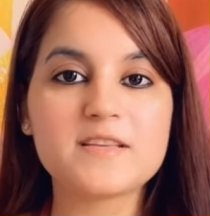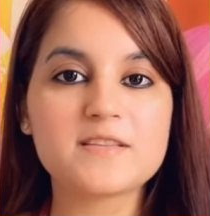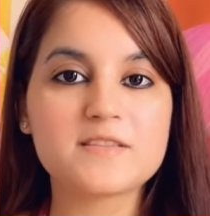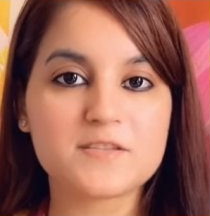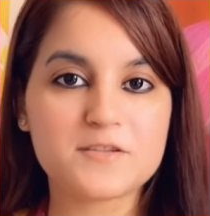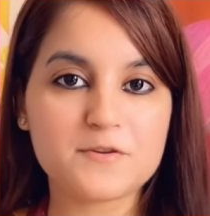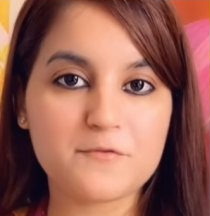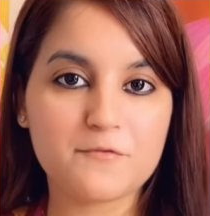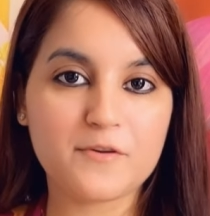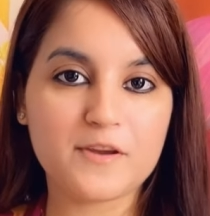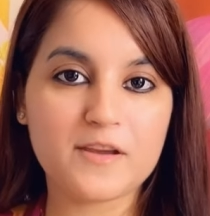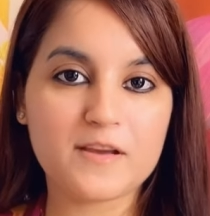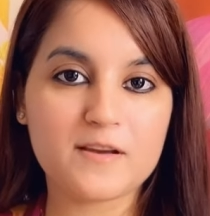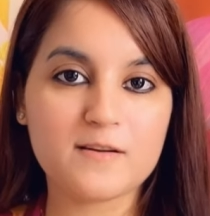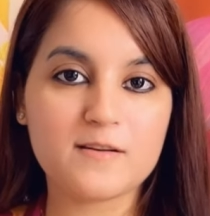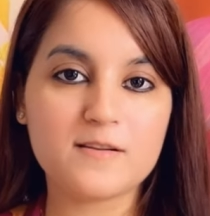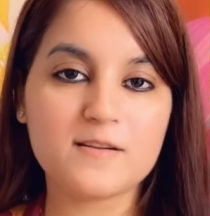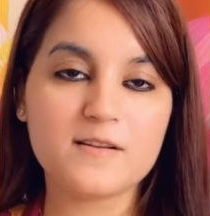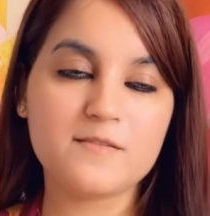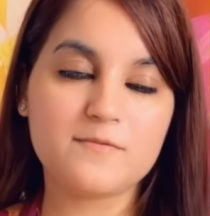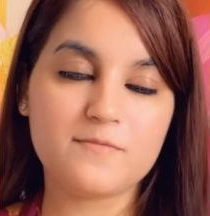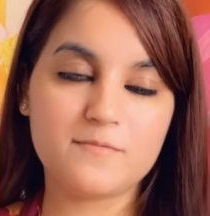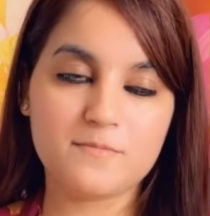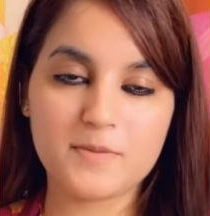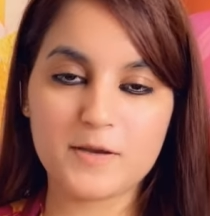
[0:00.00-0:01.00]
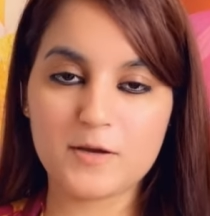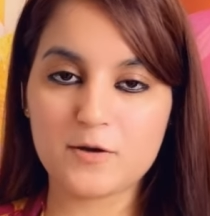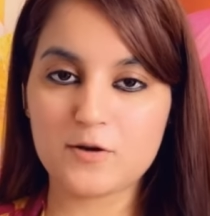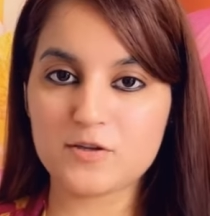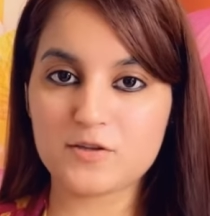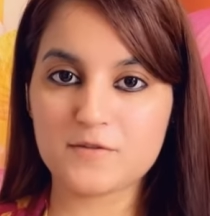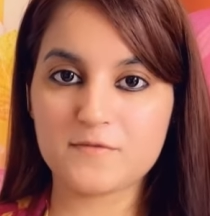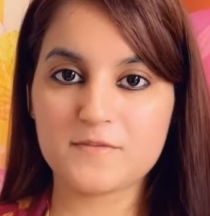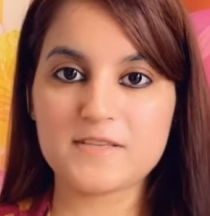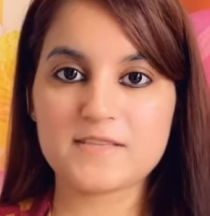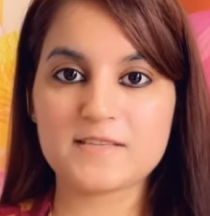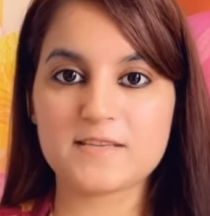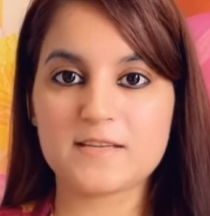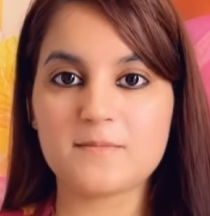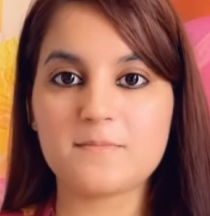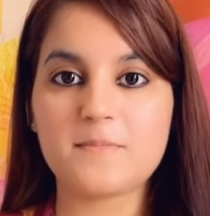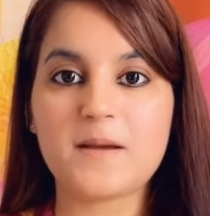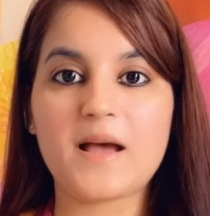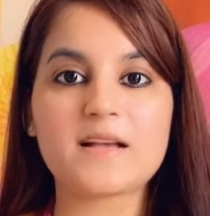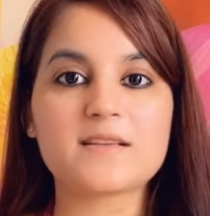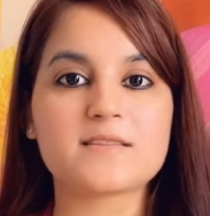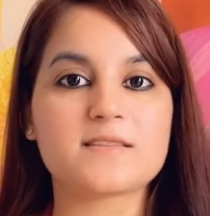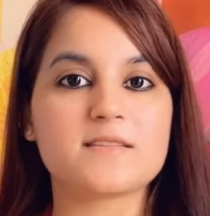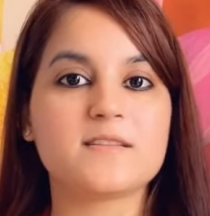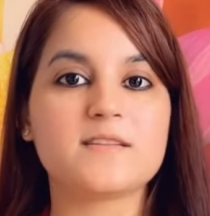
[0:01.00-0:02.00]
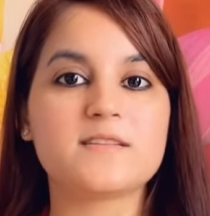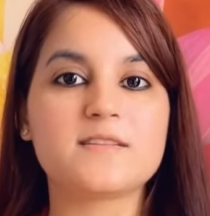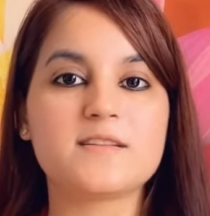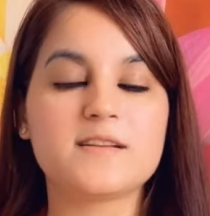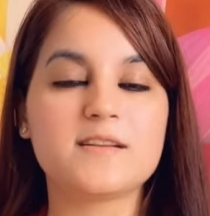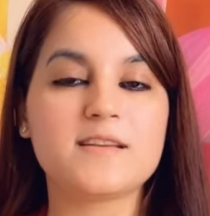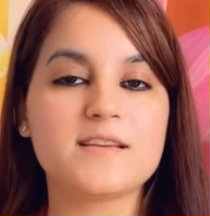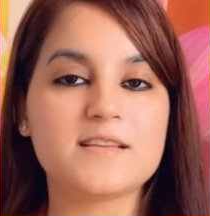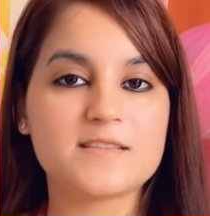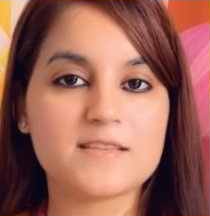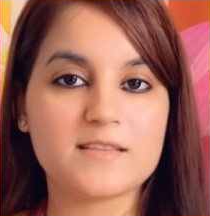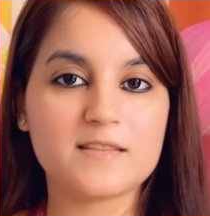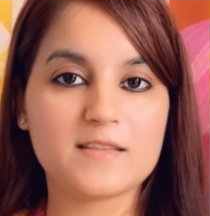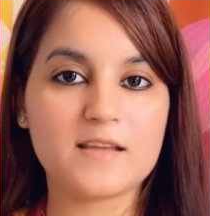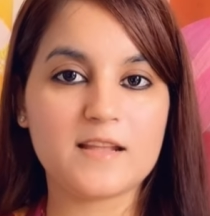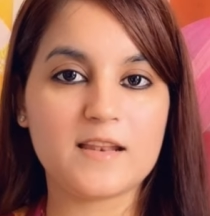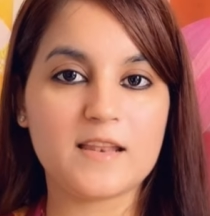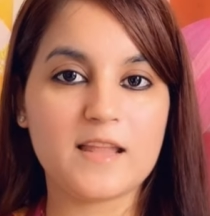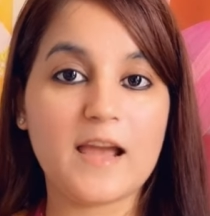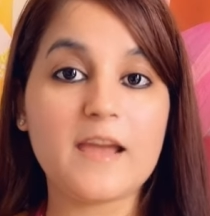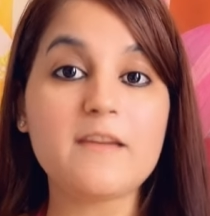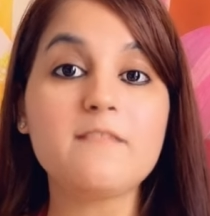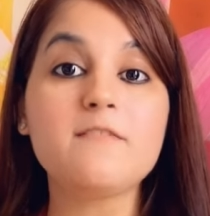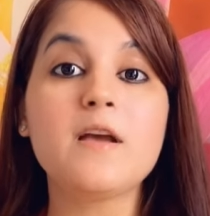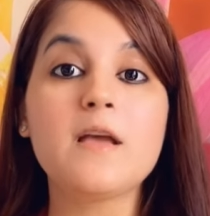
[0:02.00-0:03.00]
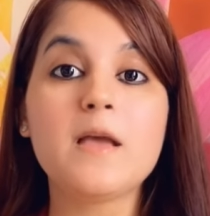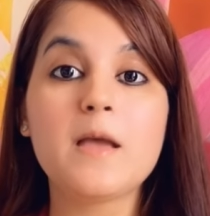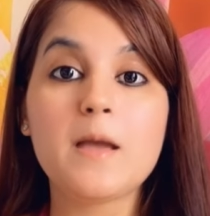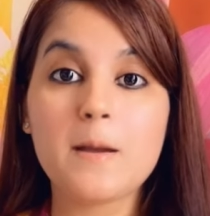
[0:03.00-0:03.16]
is difficult because of the setbacks and the delays in their life.